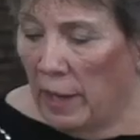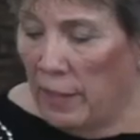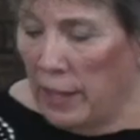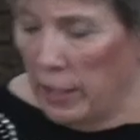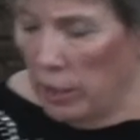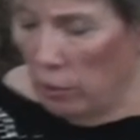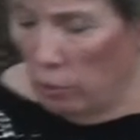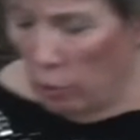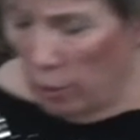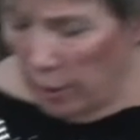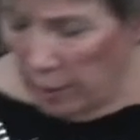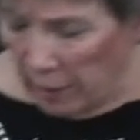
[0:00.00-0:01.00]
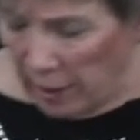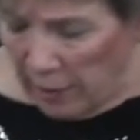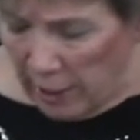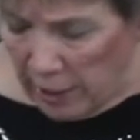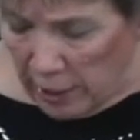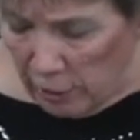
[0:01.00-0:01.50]
I thank you, Lord. I
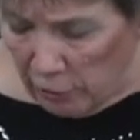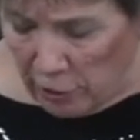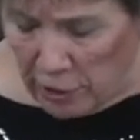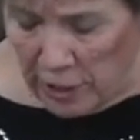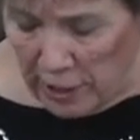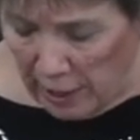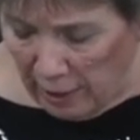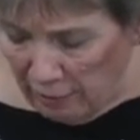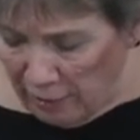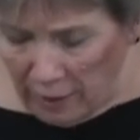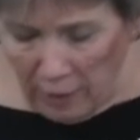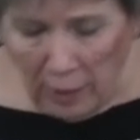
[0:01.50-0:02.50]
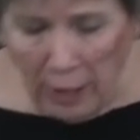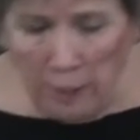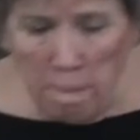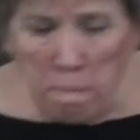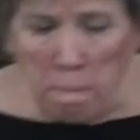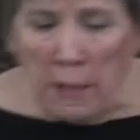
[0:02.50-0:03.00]
thank you for today, Father
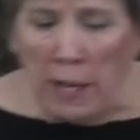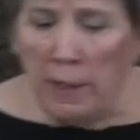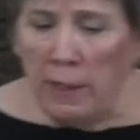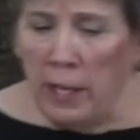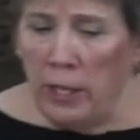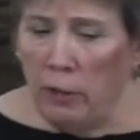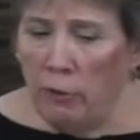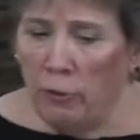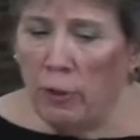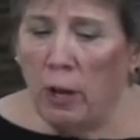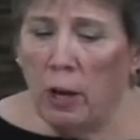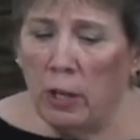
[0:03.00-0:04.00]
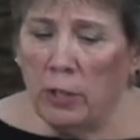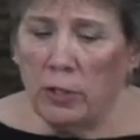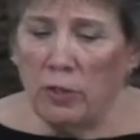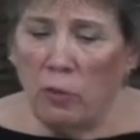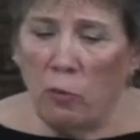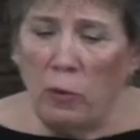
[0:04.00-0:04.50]
God. I thank you for the
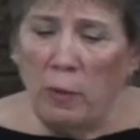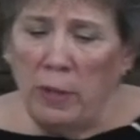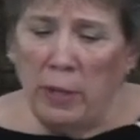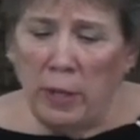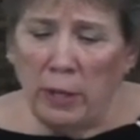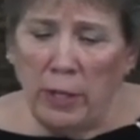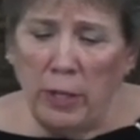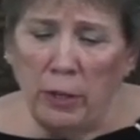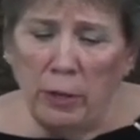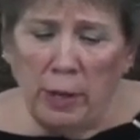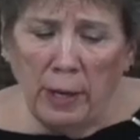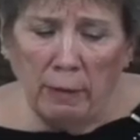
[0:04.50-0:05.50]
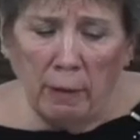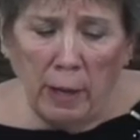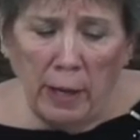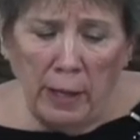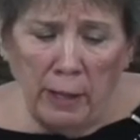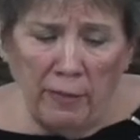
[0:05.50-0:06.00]
hearts of the women that are here and
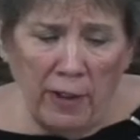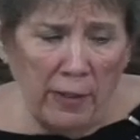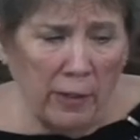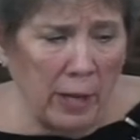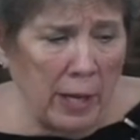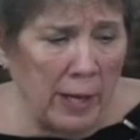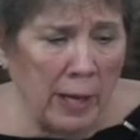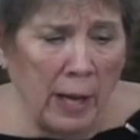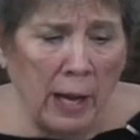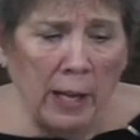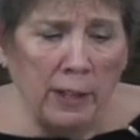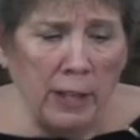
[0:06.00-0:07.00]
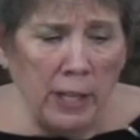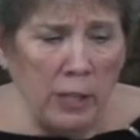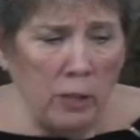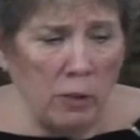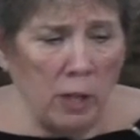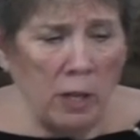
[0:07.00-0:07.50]
online, Father God. I
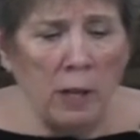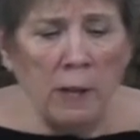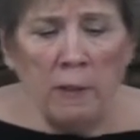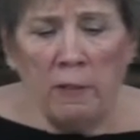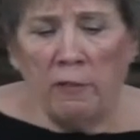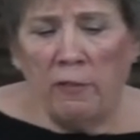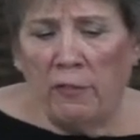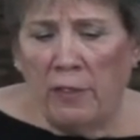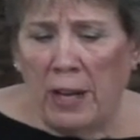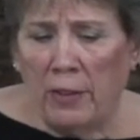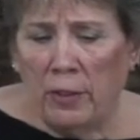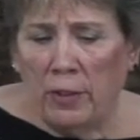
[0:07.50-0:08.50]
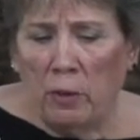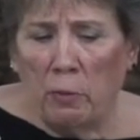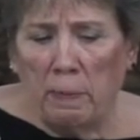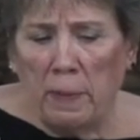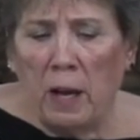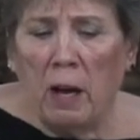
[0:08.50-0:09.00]
thank you that, Father, there
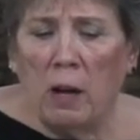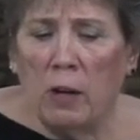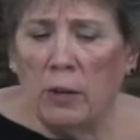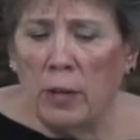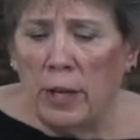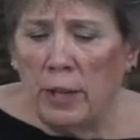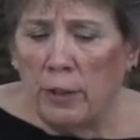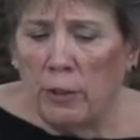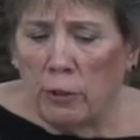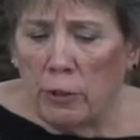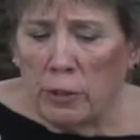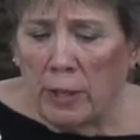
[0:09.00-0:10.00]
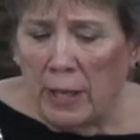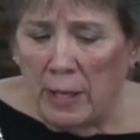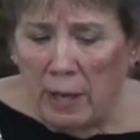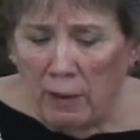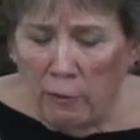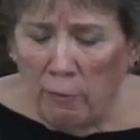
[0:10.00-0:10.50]
will be a hunger and thirst like
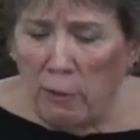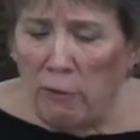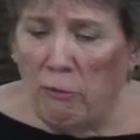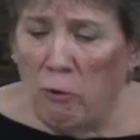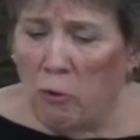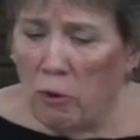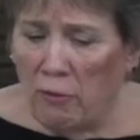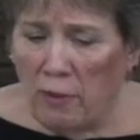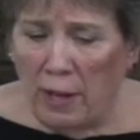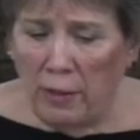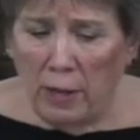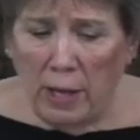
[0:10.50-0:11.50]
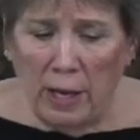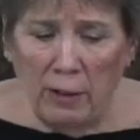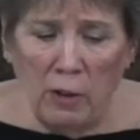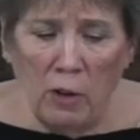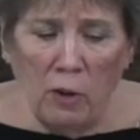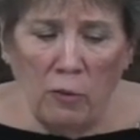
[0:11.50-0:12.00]
never before, Father
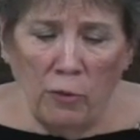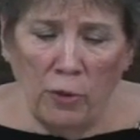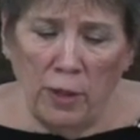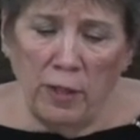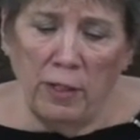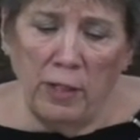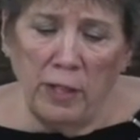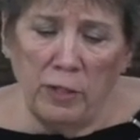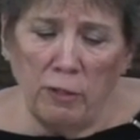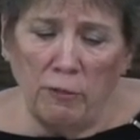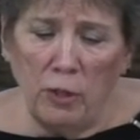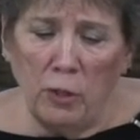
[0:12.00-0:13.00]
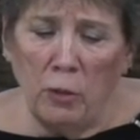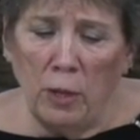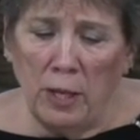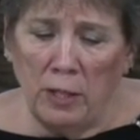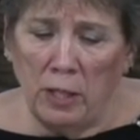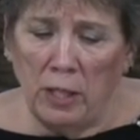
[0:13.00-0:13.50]
God, for the things of
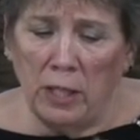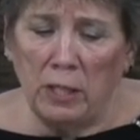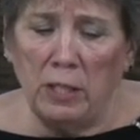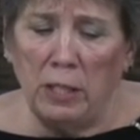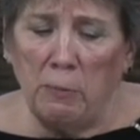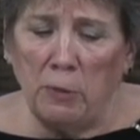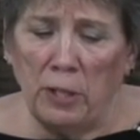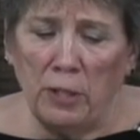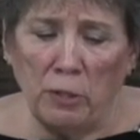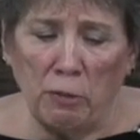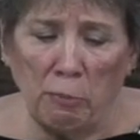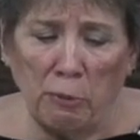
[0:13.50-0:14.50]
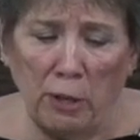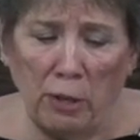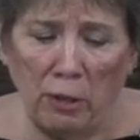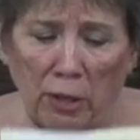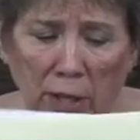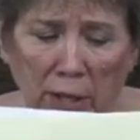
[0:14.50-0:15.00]
you and to get deeper into
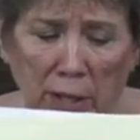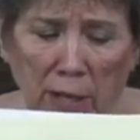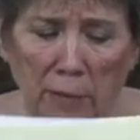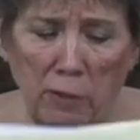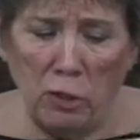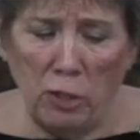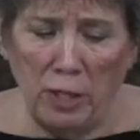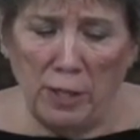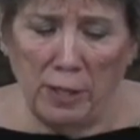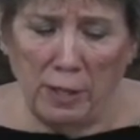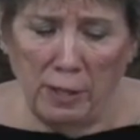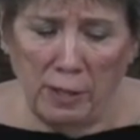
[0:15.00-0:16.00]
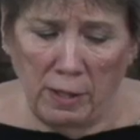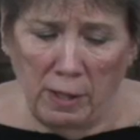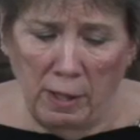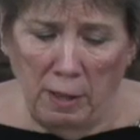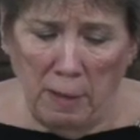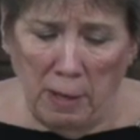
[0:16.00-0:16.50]
prayer. In the name of Jesus.
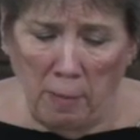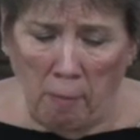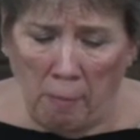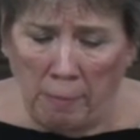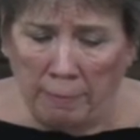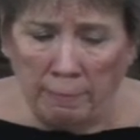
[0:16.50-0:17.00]
Amen.